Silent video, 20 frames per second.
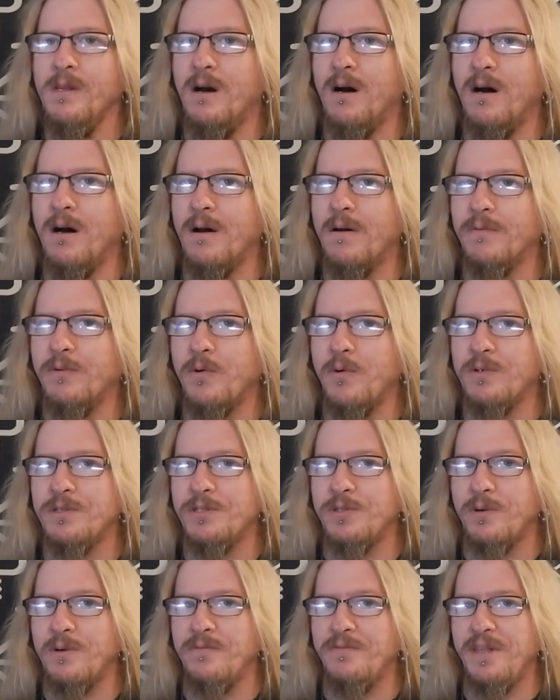uh,
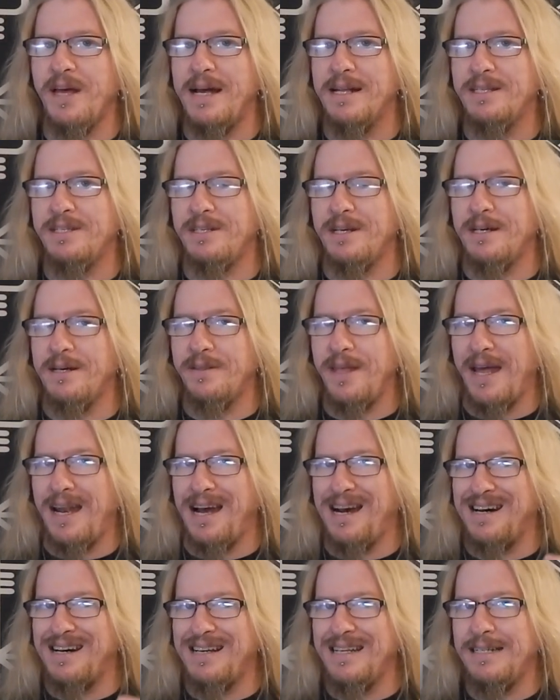sort of that, uh, that
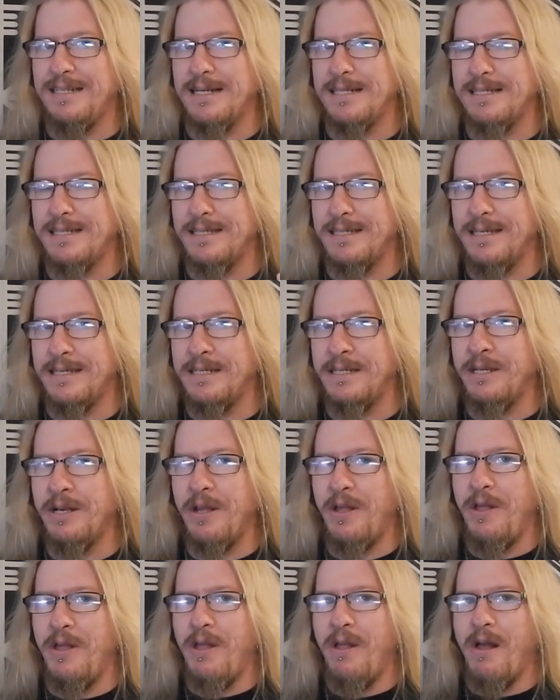hide, that skin,
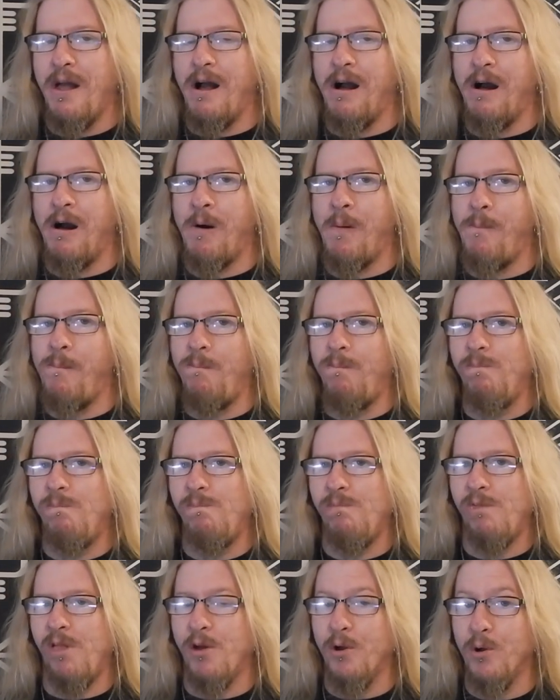um,
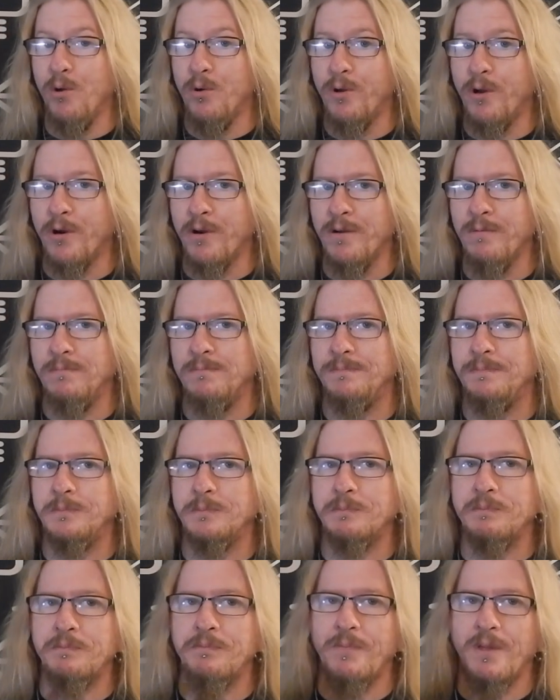the Hugr,
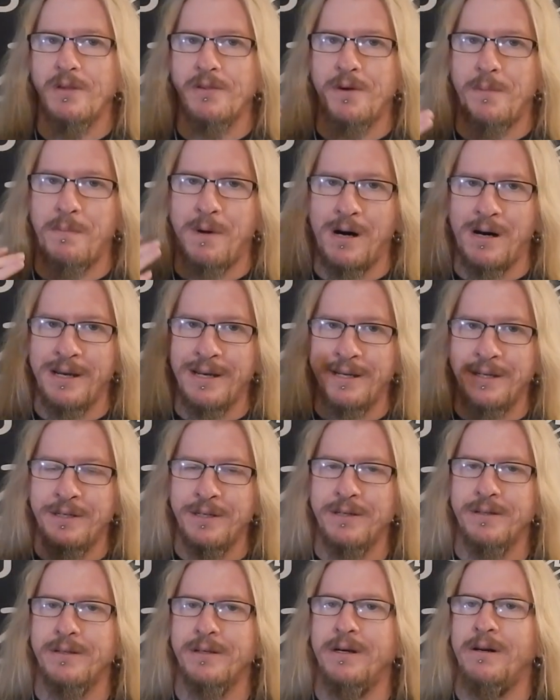the mind,
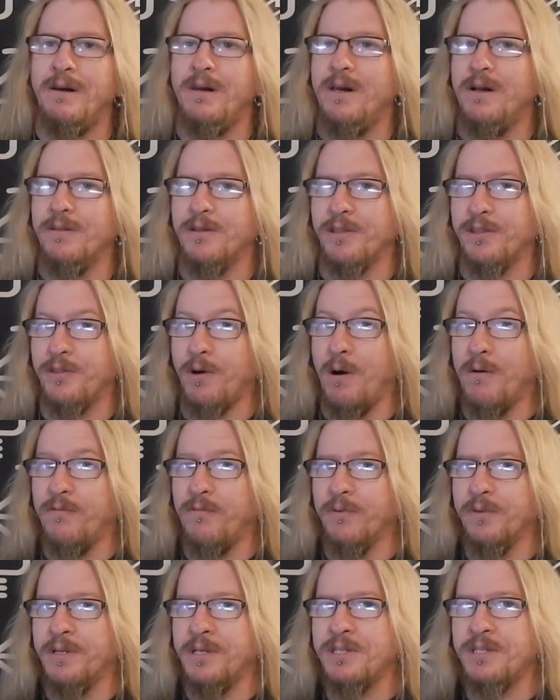the
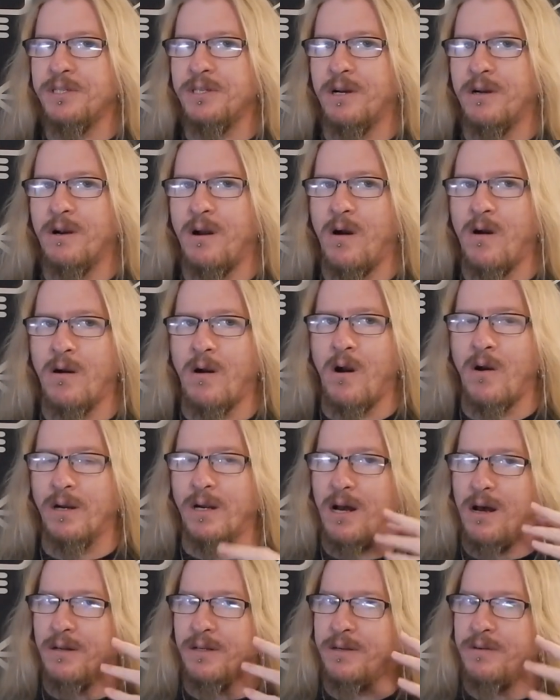thoughtfulness, our, our, our,
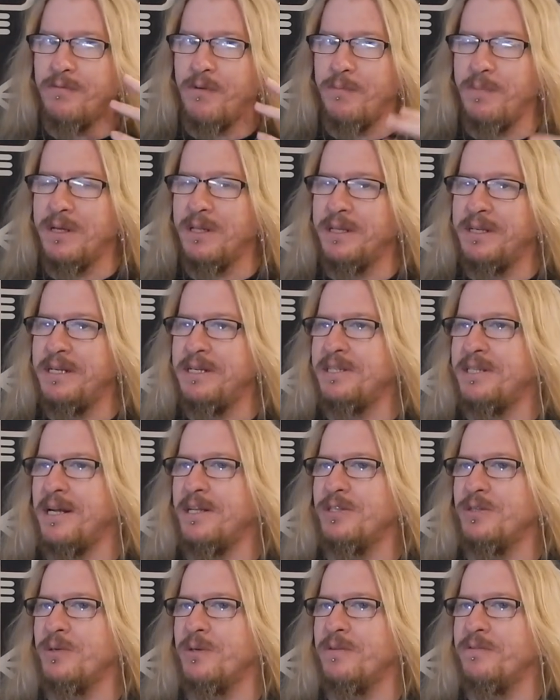cognitive abilities,
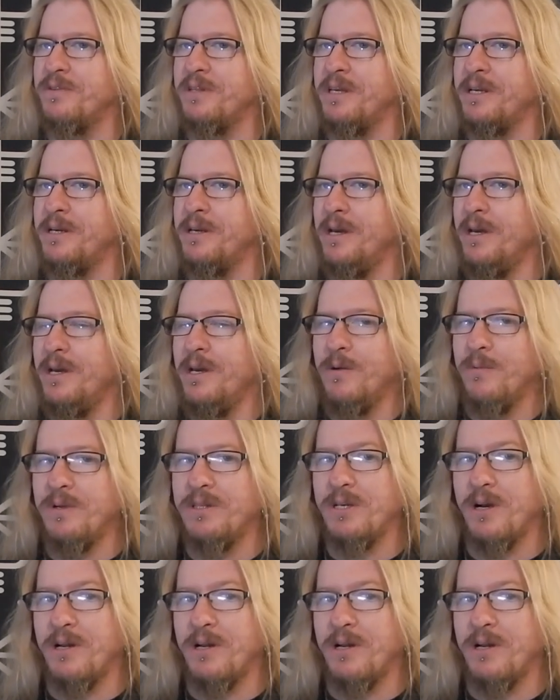that sort of thing. We